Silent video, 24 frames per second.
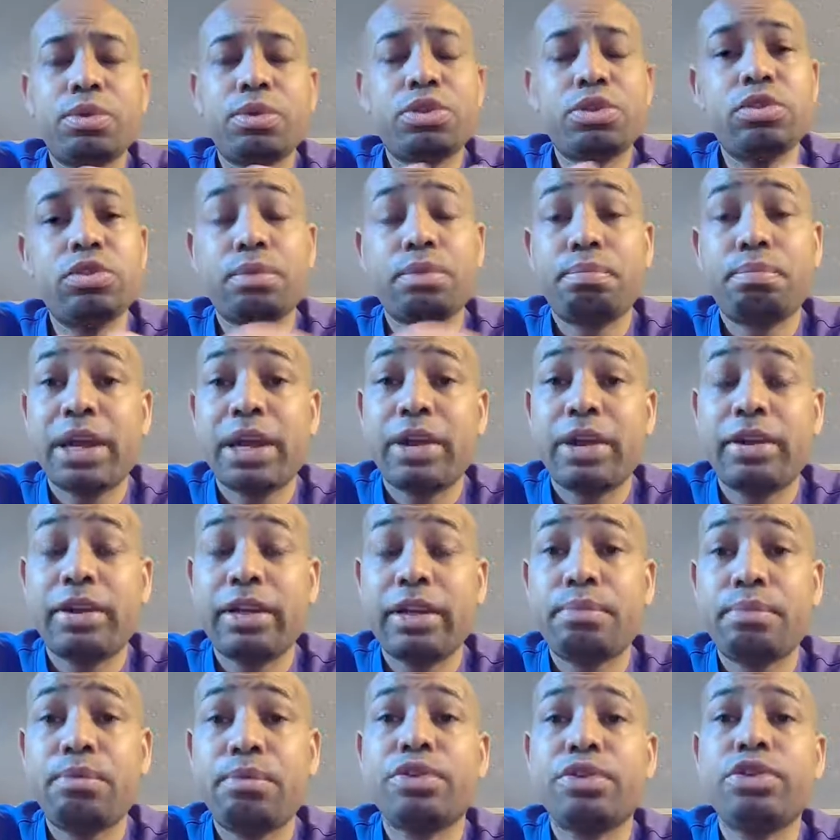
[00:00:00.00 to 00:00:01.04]
compare them
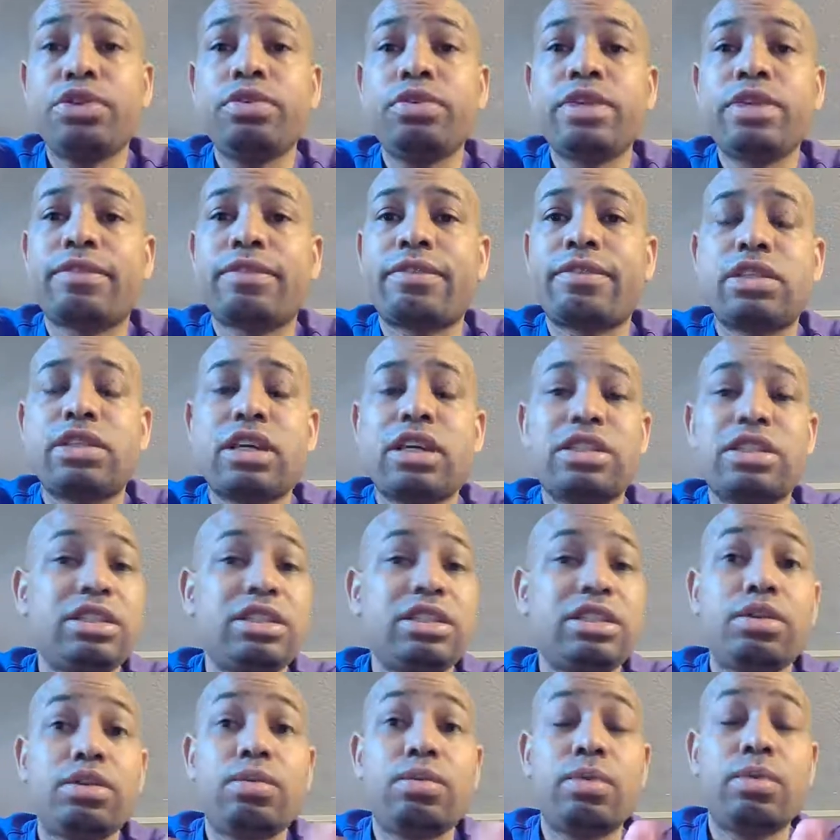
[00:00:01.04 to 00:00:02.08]
when you never touched neither
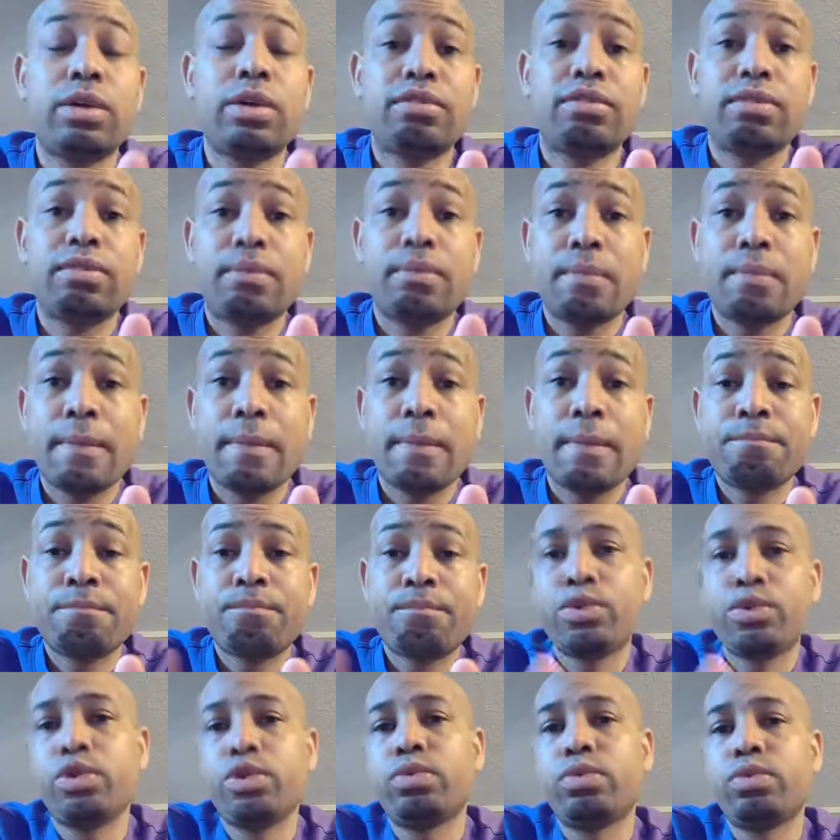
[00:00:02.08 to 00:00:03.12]
one of them?
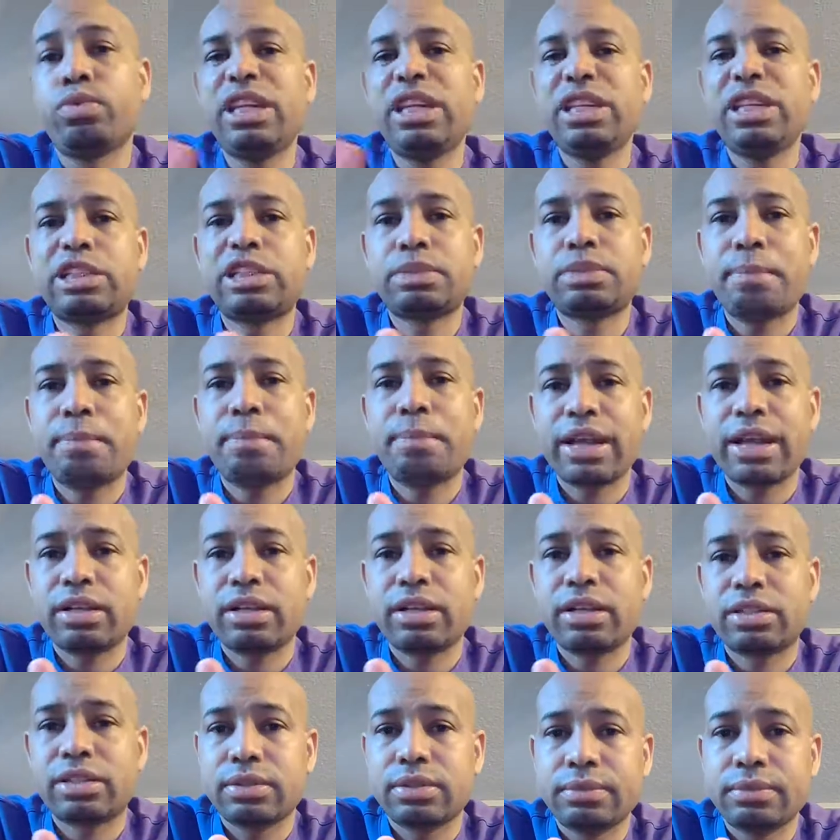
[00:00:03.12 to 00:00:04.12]
You're reading specs.